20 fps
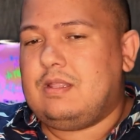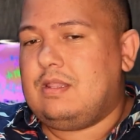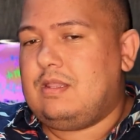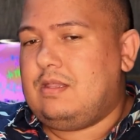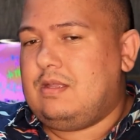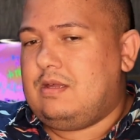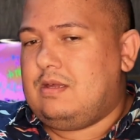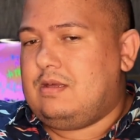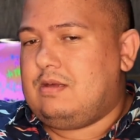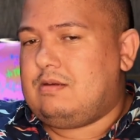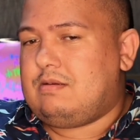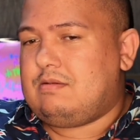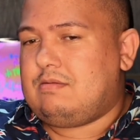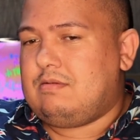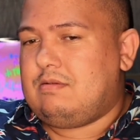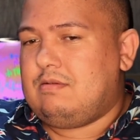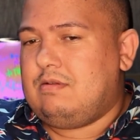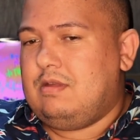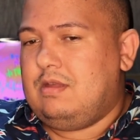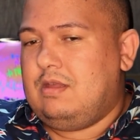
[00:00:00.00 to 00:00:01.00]
The
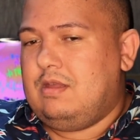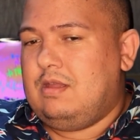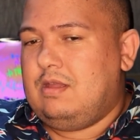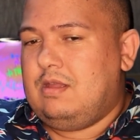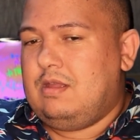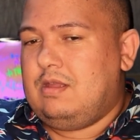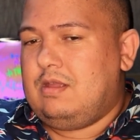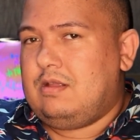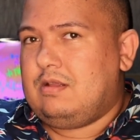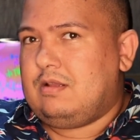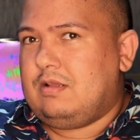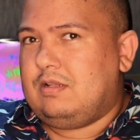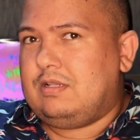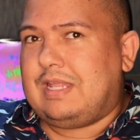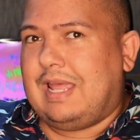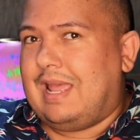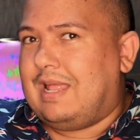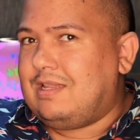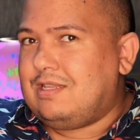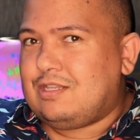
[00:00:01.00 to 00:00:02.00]

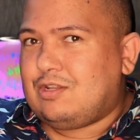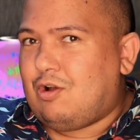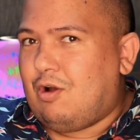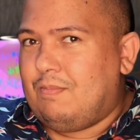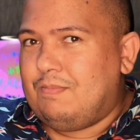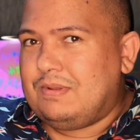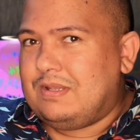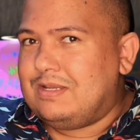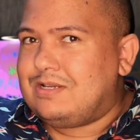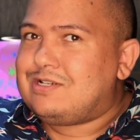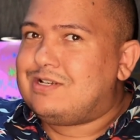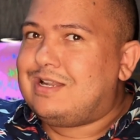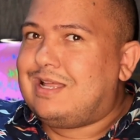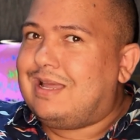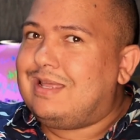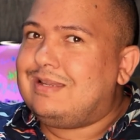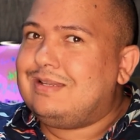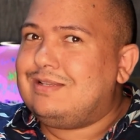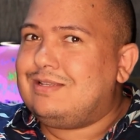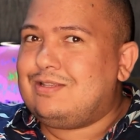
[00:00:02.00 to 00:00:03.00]
dance competition
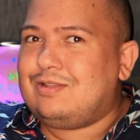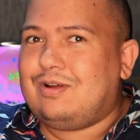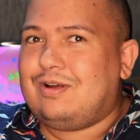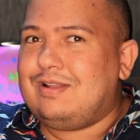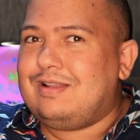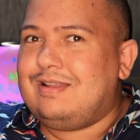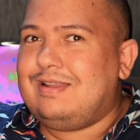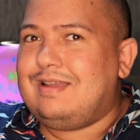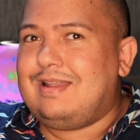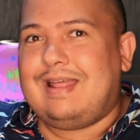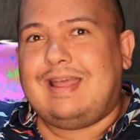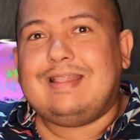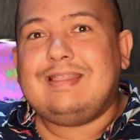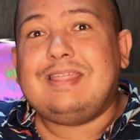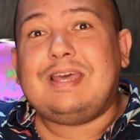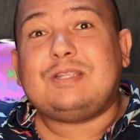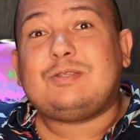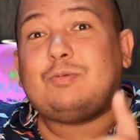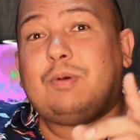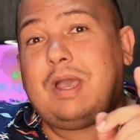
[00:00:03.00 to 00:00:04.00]
hadn't started yet, and
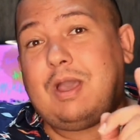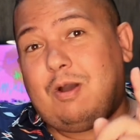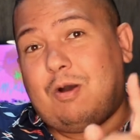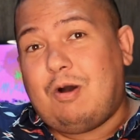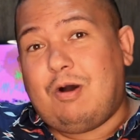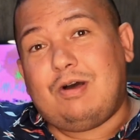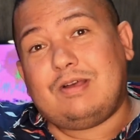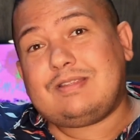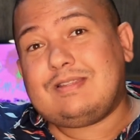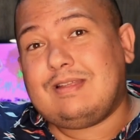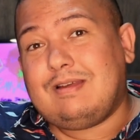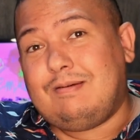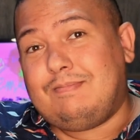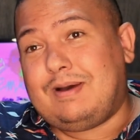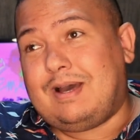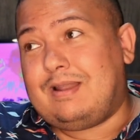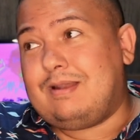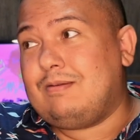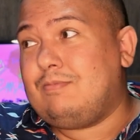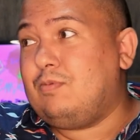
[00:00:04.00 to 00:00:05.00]
that's why I asked her
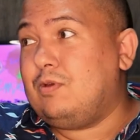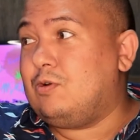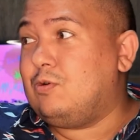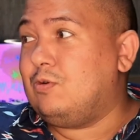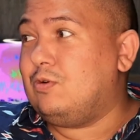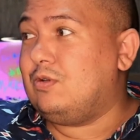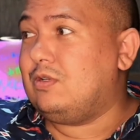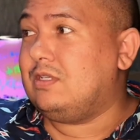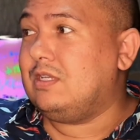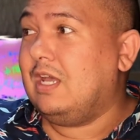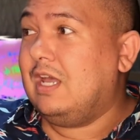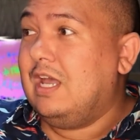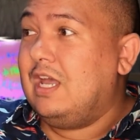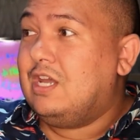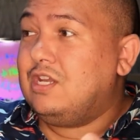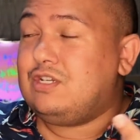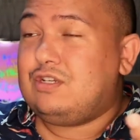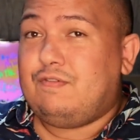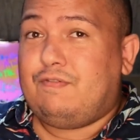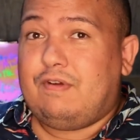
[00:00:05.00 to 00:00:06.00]
about it, because
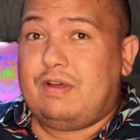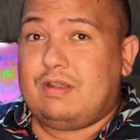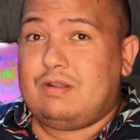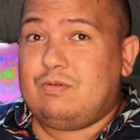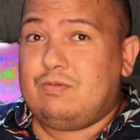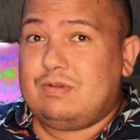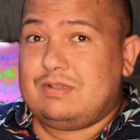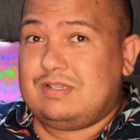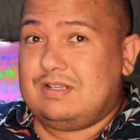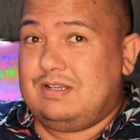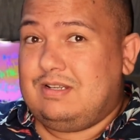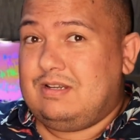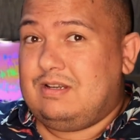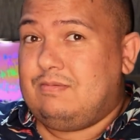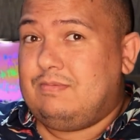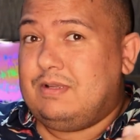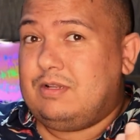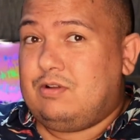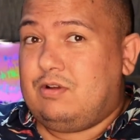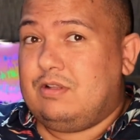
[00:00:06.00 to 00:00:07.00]
she felt it was a little
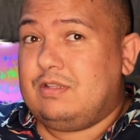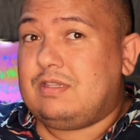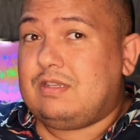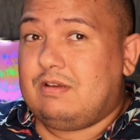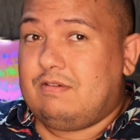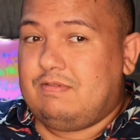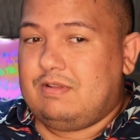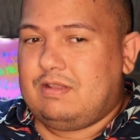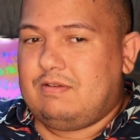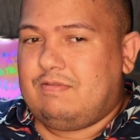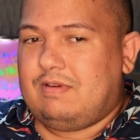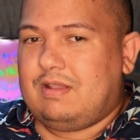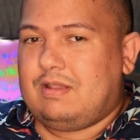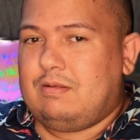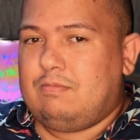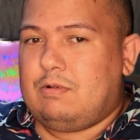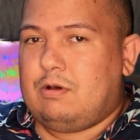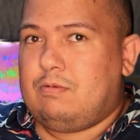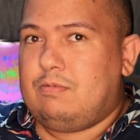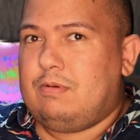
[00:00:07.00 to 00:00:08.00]
bit conservative at the
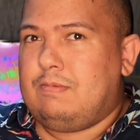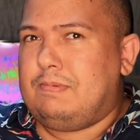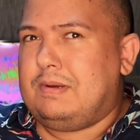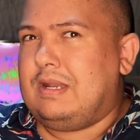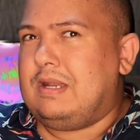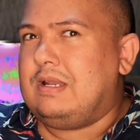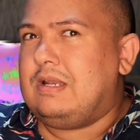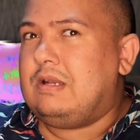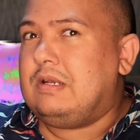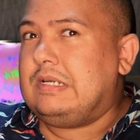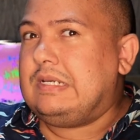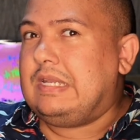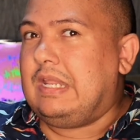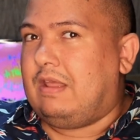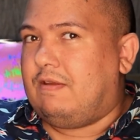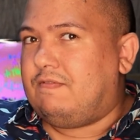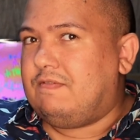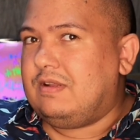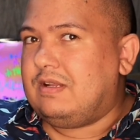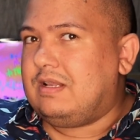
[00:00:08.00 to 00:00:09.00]
moment, but it
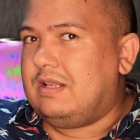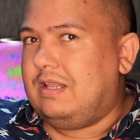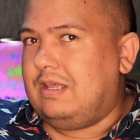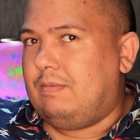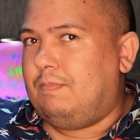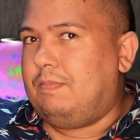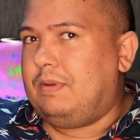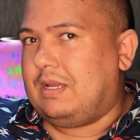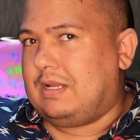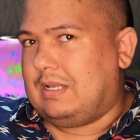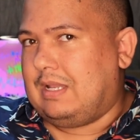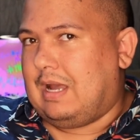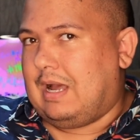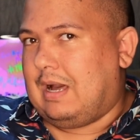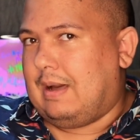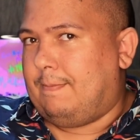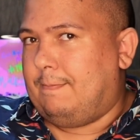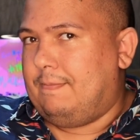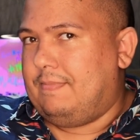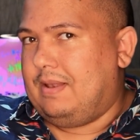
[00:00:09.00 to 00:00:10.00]
definitely picked
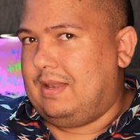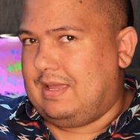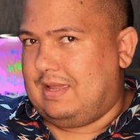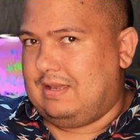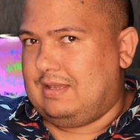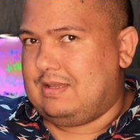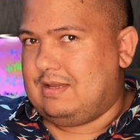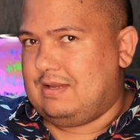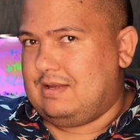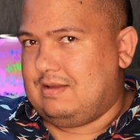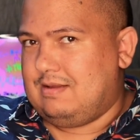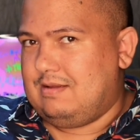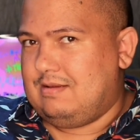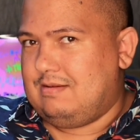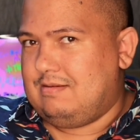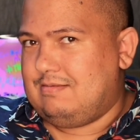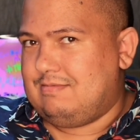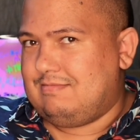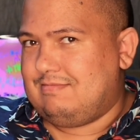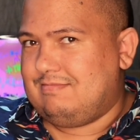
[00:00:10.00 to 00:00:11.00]
up later.
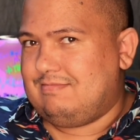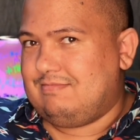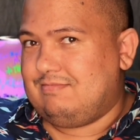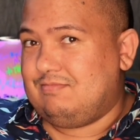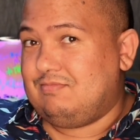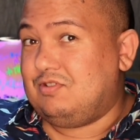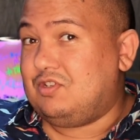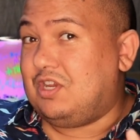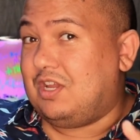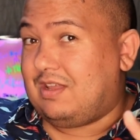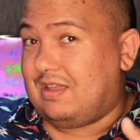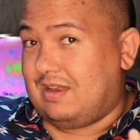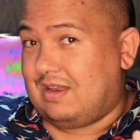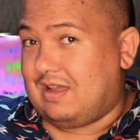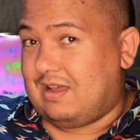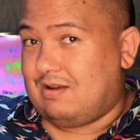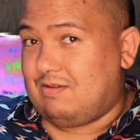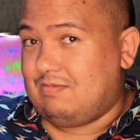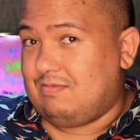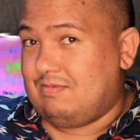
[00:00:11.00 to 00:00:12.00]
Check it
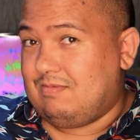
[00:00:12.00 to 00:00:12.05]
out.